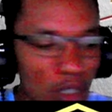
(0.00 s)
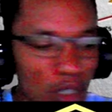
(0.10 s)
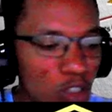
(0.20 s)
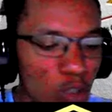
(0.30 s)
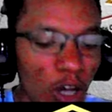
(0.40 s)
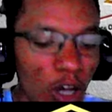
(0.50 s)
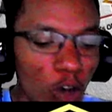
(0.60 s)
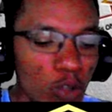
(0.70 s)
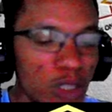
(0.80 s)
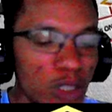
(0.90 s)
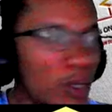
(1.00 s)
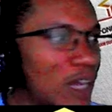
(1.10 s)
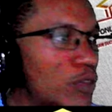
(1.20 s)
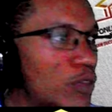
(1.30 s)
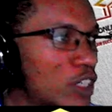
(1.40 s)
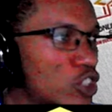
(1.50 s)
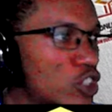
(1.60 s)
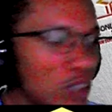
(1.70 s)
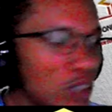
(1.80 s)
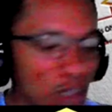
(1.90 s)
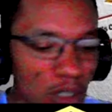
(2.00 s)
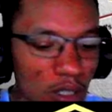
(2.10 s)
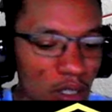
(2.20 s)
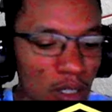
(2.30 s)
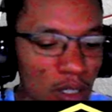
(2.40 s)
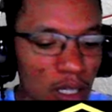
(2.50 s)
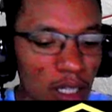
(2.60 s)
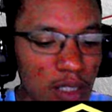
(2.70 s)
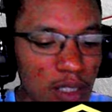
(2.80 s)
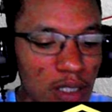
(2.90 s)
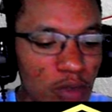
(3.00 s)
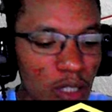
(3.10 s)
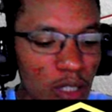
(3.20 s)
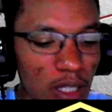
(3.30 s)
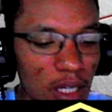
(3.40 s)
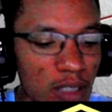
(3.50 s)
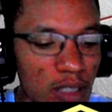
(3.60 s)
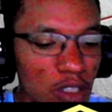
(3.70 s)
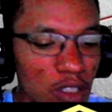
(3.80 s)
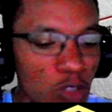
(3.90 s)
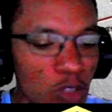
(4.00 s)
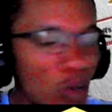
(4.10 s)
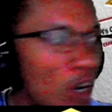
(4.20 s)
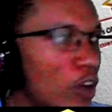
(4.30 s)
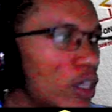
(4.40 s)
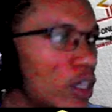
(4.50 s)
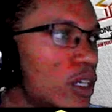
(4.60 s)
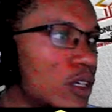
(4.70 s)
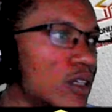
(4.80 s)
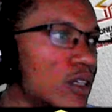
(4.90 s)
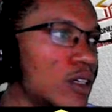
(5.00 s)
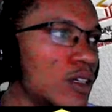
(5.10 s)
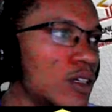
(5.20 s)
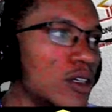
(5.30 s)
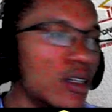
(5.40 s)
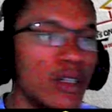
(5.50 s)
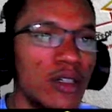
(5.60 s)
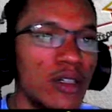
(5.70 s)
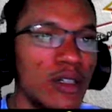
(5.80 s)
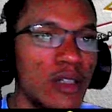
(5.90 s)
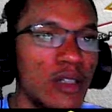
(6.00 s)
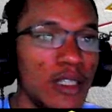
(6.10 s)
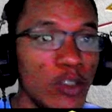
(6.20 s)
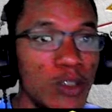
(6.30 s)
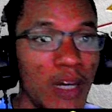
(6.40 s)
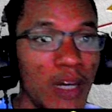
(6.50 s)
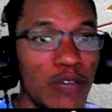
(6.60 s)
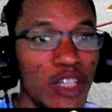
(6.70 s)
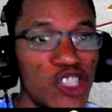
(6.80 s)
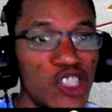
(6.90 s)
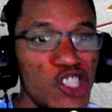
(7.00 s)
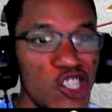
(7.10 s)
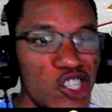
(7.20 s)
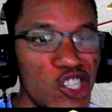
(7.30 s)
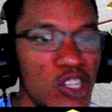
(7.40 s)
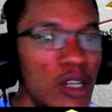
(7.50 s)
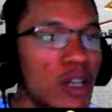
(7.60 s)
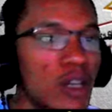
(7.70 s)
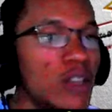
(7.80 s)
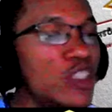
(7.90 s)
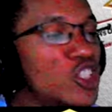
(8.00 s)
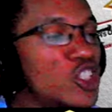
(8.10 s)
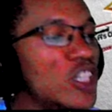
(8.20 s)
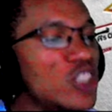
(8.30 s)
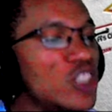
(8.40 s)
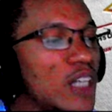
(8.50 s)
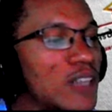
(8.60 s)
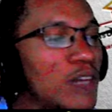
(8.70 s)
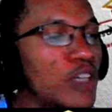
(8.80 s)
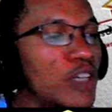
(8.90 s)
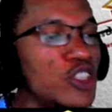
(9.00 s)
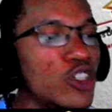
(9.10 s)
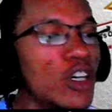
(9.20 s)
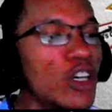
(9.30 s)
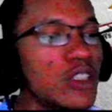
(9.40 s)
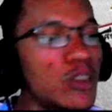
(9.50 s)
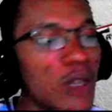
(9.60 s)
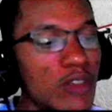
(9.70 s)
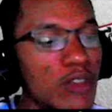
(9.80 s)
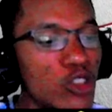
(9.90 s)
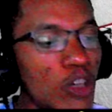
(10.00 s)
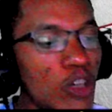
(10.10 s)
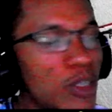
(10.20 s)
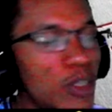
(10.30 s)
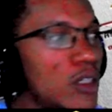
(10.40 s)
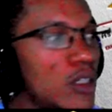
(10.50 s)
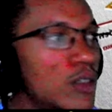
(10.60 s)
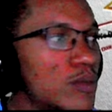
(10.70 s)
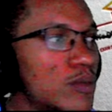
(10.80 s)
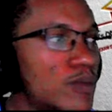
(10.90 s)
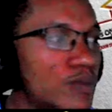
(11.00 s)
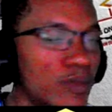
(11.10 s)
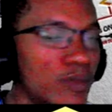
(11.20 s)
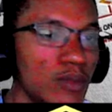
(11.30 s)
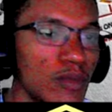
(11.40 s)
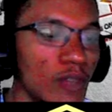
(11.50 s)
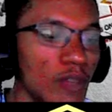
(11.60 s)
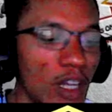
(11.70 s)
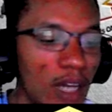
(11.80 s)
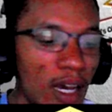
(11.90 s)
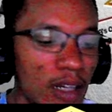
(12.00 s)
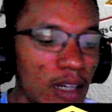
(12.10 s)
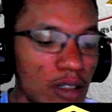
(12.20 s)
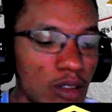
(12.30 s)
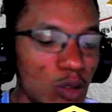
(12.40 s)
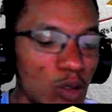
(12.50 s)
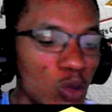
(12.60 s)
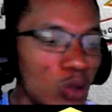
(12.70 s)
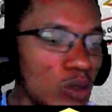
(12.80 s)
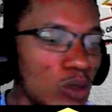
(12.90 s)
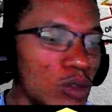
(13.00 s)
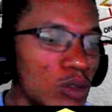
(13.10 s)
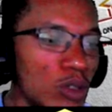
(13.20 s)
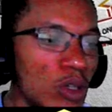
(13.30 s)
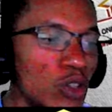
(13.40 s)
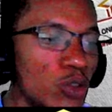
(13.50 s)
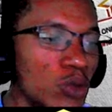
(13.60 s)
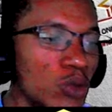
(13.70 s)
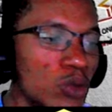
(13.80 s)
So how do we spell adventure? A-D-V-E-N-T-U-R-E. That's how we spell adventure. To change that to adventurous, we have to drop the E and add O-U-S.